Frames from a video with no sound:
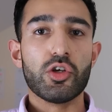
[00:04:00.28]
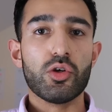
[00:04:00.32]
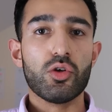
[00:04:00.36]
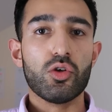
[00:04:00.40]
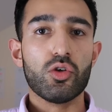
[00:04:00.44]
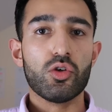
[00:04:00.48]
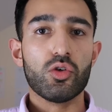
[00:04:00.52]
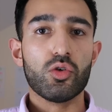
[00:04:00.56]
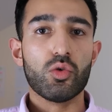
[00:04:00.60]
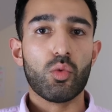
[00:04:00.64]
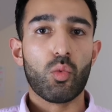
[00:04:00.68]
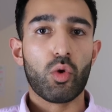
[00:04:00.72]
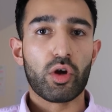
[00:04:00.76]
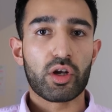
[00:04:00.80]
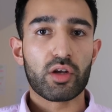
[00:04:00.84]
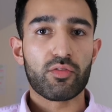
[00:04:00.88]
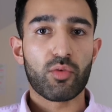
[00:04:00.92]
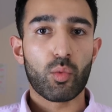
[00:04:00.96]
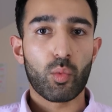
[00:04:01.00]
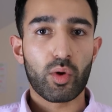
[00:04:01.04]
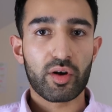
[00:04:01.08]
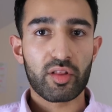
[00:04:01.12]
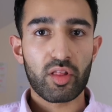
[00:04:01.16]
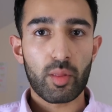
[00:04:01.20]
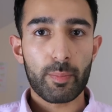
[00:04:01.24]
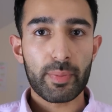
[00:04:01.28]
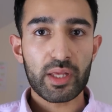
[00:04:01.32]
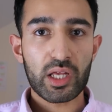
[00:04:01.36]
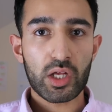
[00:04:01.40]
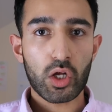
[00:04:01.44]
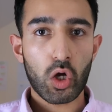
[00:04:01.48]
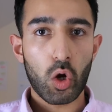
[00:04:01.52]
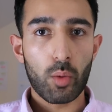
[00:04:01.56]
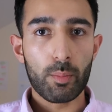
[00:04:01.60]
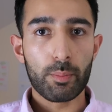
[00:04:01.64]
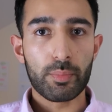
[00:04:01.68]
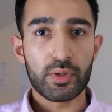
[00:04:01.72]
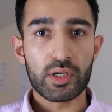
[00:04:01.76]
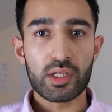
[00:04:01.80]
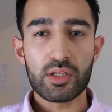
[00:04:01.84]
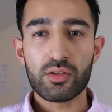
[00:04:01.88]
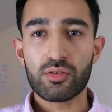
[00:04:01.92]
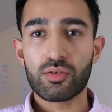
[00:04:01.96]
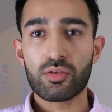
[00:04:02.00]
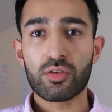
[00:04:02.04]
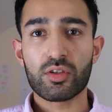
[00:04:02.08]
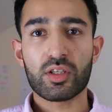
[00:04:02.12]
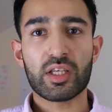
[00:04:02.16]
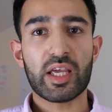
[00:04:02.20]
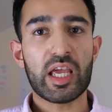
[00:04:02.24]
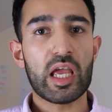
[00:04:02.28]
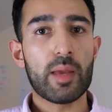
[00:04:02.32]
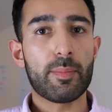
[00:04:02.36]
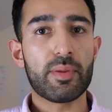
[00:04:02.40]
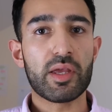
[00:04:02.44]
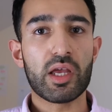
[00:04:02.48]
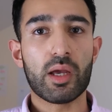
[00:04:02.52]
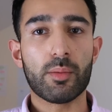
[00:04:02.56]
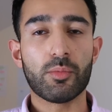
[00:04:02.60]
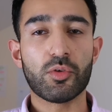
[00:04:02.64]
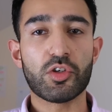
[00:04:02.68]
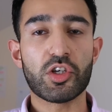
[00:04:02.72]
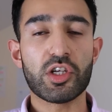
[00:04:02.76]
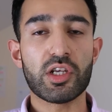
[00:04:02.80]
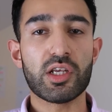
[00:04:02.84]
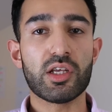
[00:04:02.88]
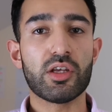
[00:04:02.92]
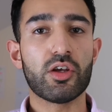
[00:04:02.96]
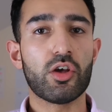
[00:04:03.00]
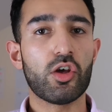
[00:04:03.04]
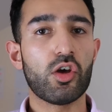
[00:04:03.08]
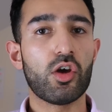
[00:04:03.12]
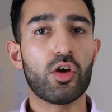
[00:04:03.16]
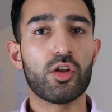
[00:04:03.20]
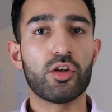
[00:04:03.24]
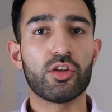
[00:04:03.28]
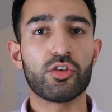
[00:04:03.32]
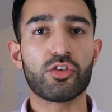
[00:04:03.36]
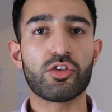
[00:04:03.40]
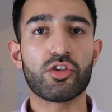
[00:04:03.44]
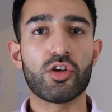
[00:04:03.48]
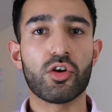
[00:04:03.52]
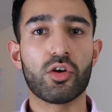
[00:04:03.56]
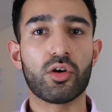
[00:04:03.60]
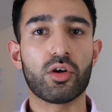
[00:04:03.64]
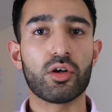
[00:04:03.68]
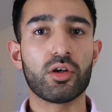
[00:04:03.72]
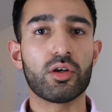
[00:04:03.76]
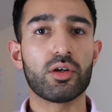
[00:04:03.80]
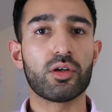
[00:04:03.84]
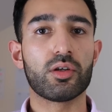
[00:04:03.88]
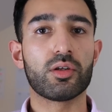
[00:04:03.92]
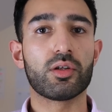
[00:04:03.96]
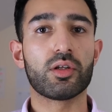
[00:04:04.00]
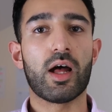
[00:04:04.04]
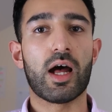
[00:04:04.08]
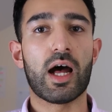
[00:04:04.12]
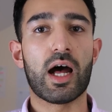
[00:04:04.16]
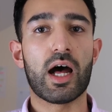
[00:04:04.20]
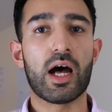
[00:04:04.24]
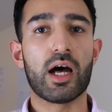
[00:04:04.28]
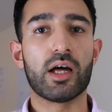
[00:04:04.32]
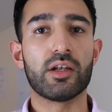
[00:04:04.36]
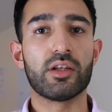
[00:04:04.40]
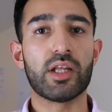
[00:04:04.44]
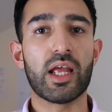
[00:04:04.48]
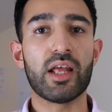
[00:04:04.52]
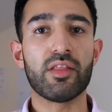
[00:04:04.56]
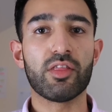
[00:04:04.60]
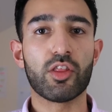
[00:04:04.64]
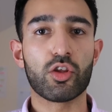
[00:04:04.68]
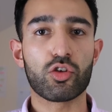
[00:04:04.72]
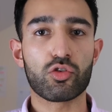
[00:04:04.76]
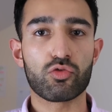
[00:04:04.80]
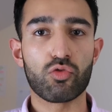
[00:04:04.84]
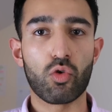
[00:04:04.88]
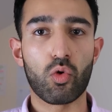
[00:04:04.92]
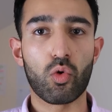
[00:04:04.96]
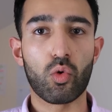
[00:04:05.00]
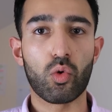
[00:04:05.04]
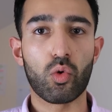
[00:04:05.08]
you working for one of the big companies, KPMG, Ernst Young, and in this